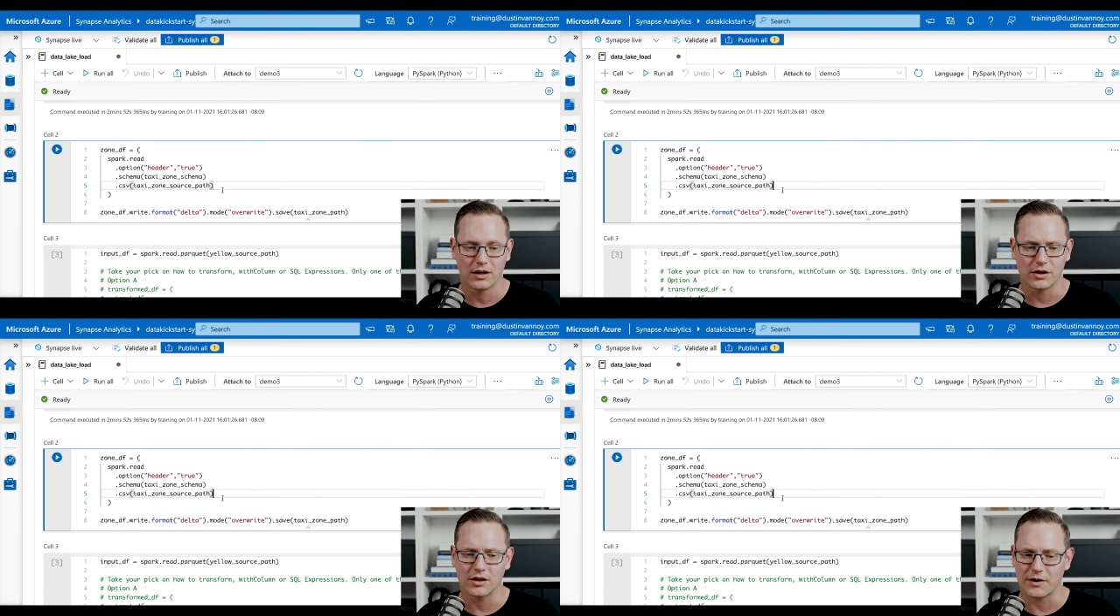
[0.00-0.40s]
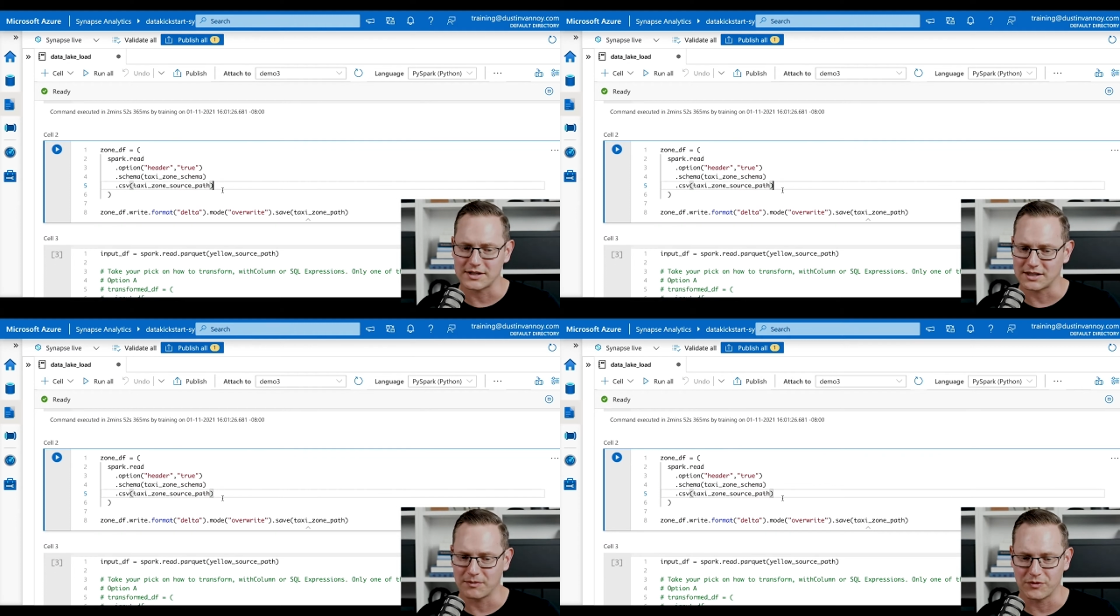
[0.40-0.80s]
You could
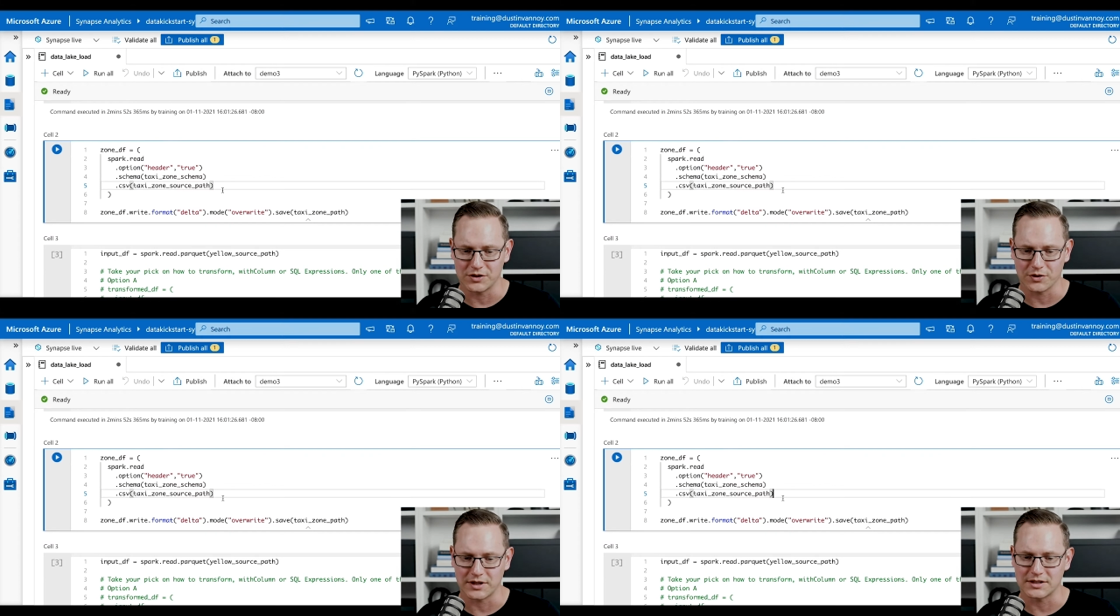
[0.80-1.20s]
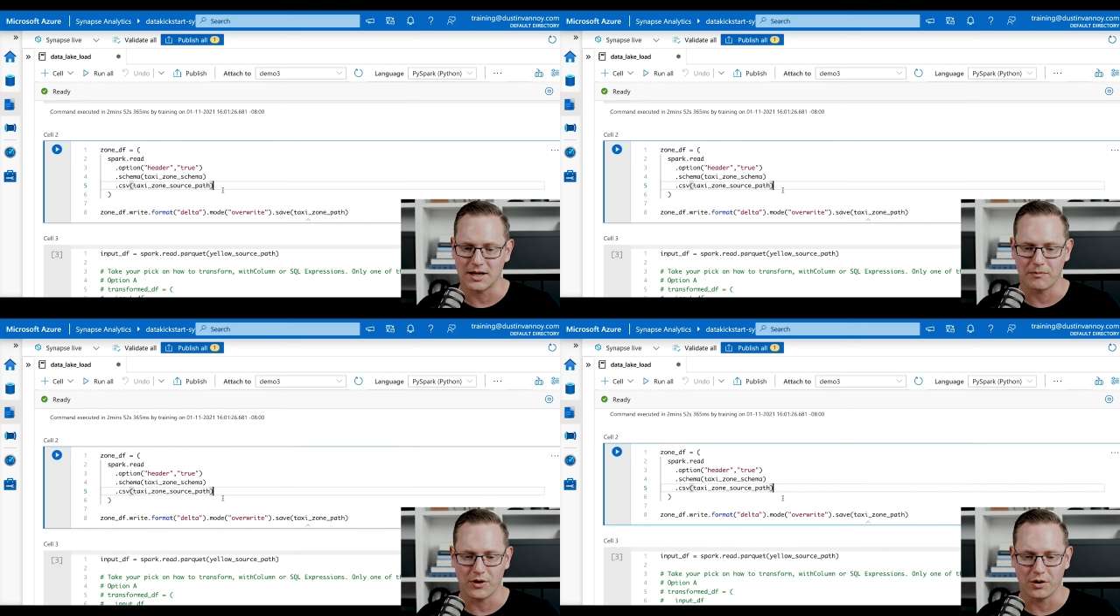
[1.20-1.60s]
always skip the join
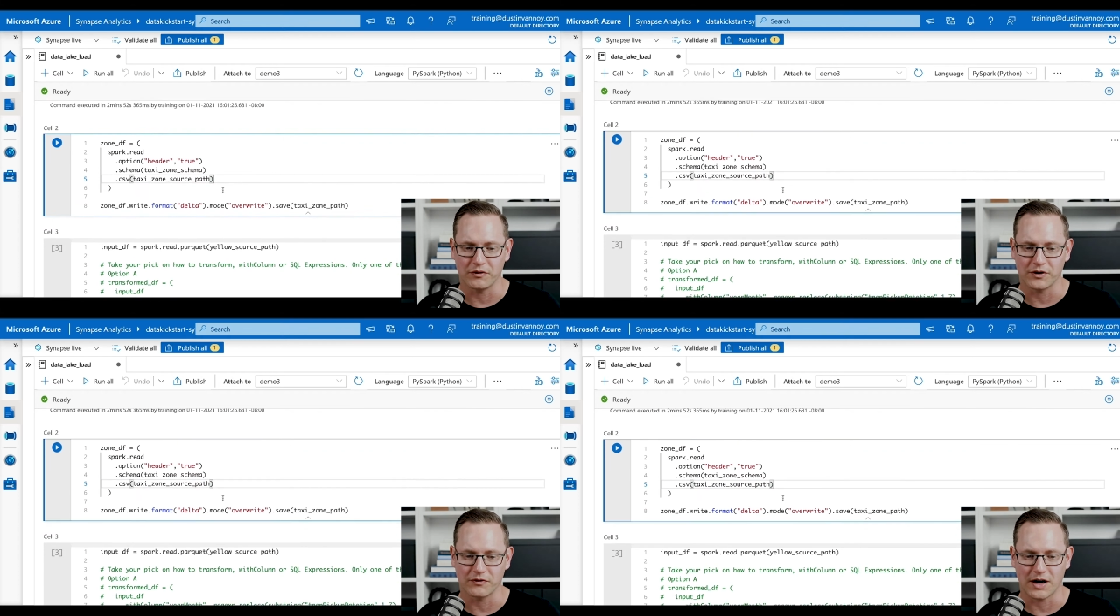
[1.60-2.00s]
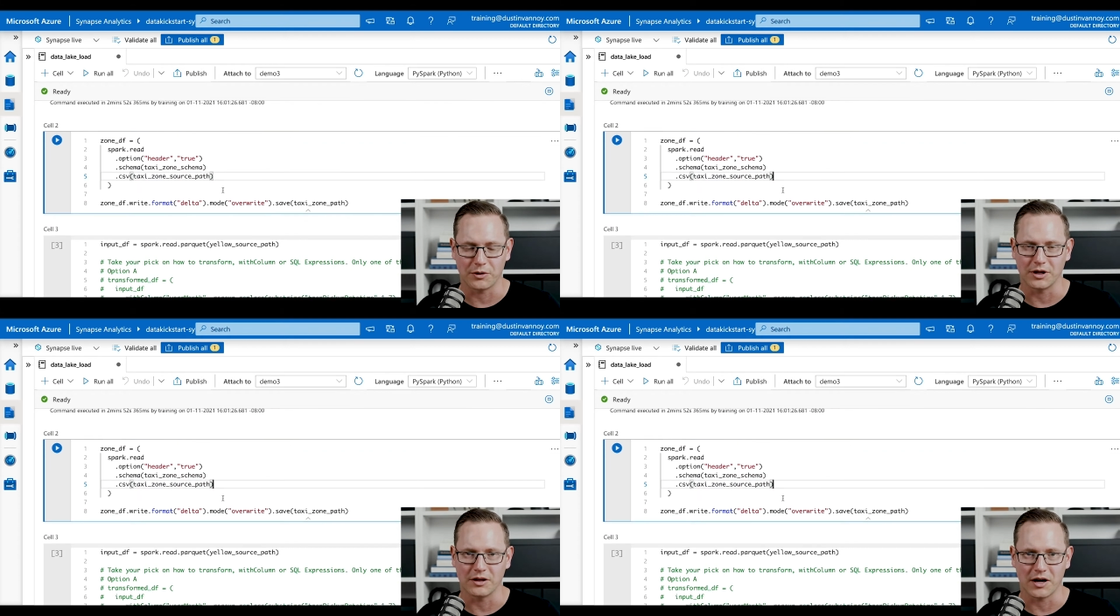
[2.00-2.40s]
step though if you're
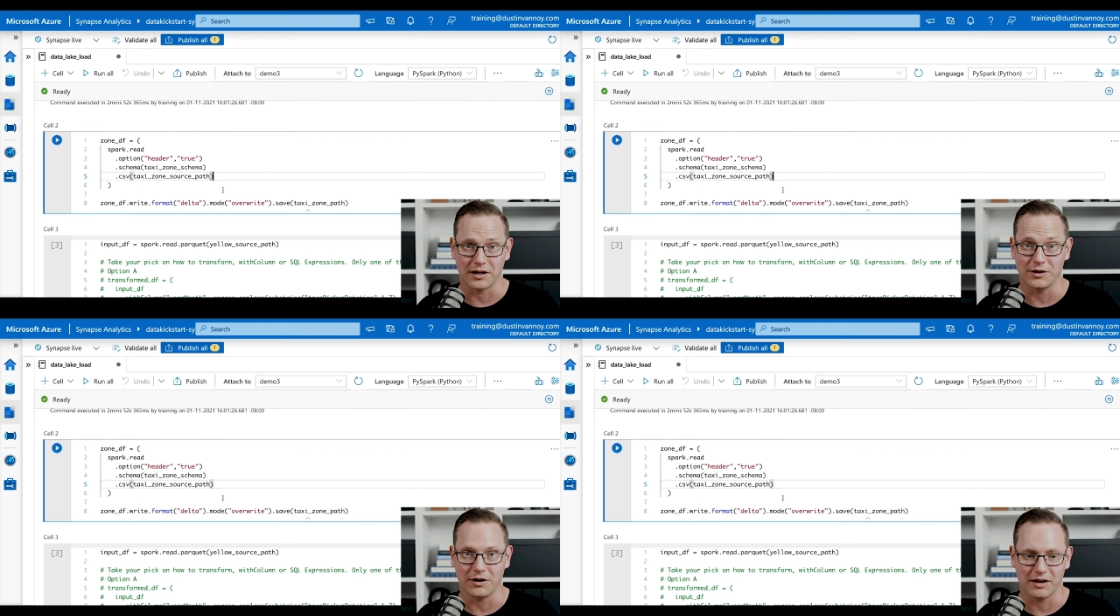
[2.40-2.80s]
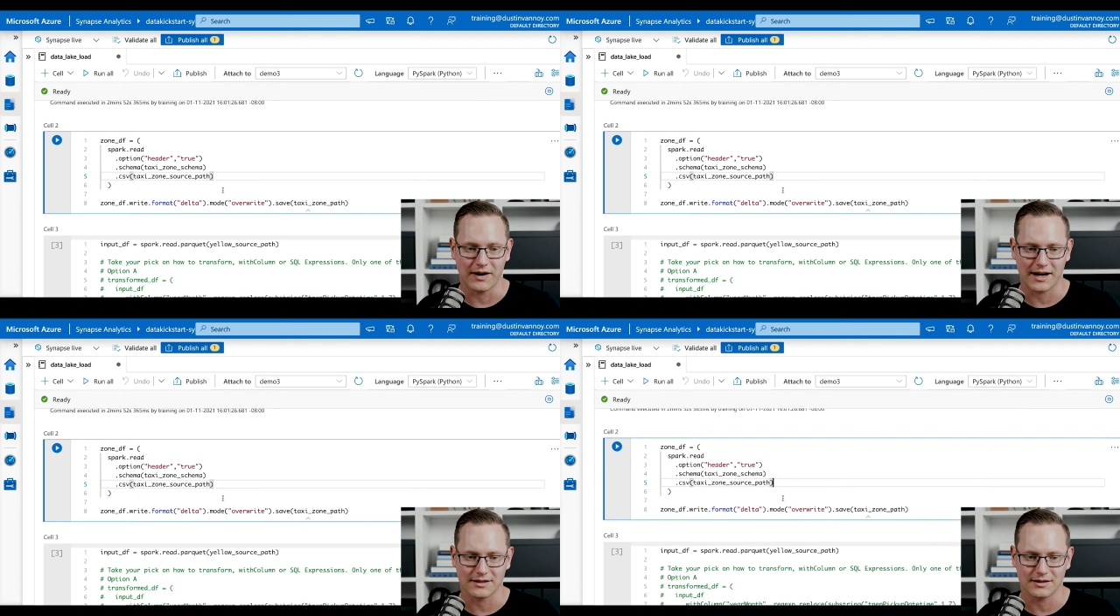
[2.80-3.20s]
following along and don't have
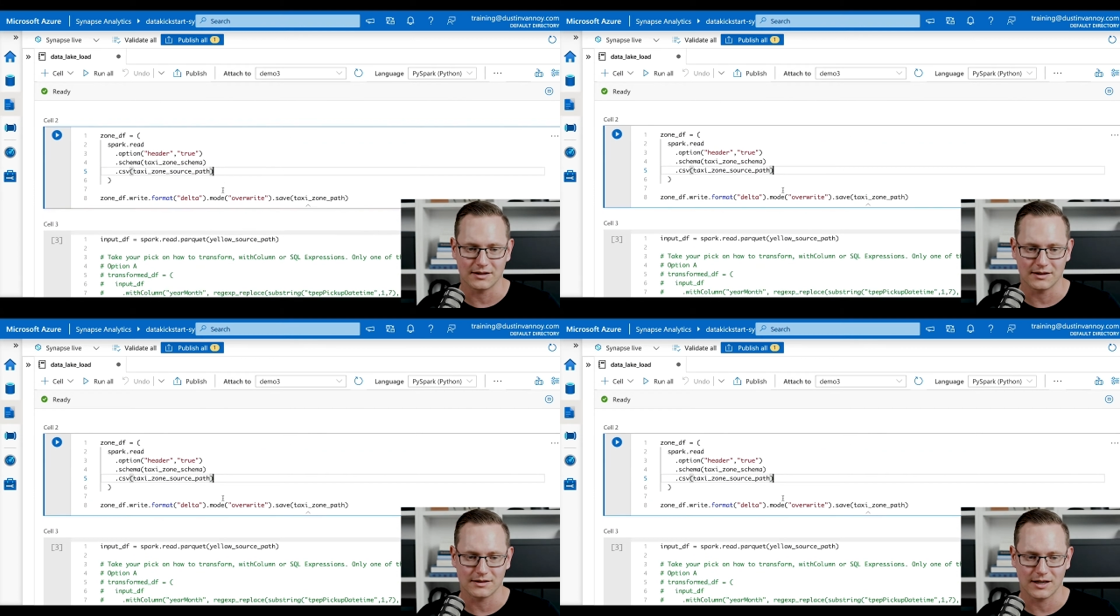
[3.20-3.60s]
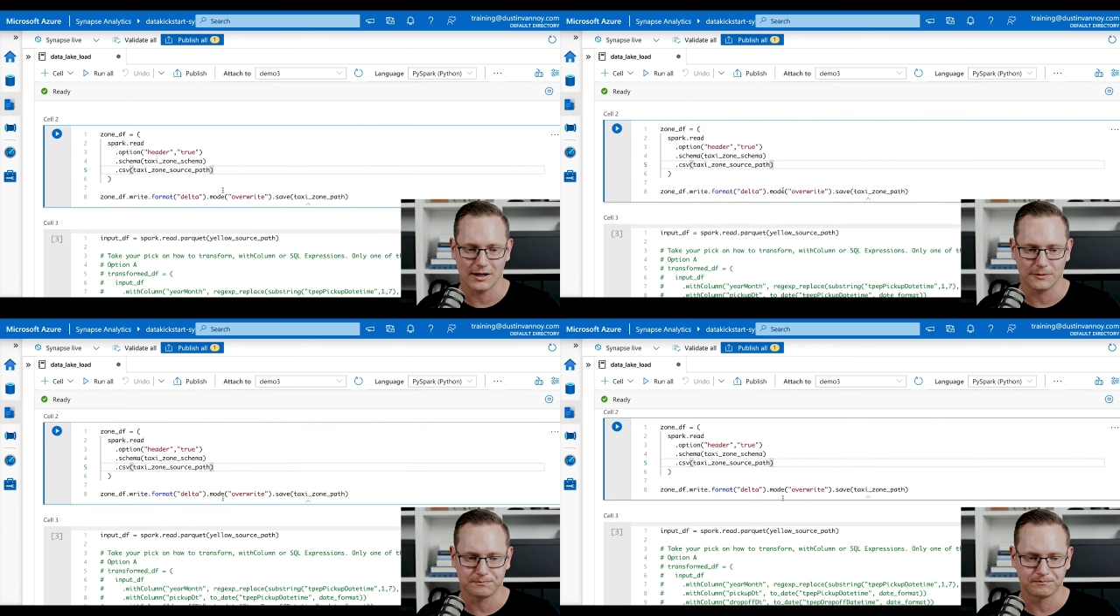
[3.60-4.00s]
access to this
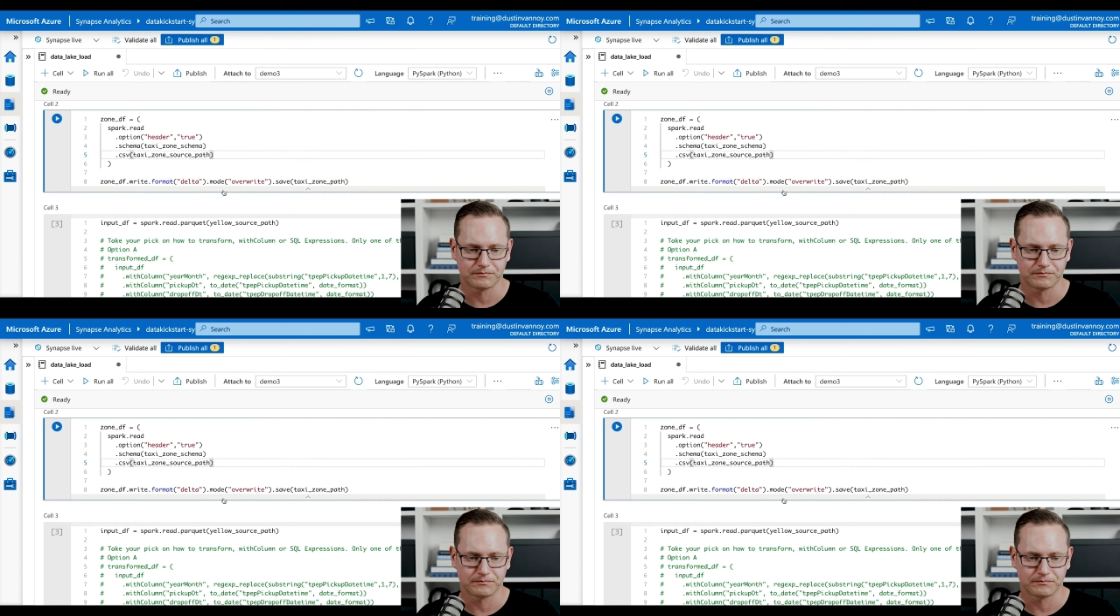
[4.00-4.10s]
data.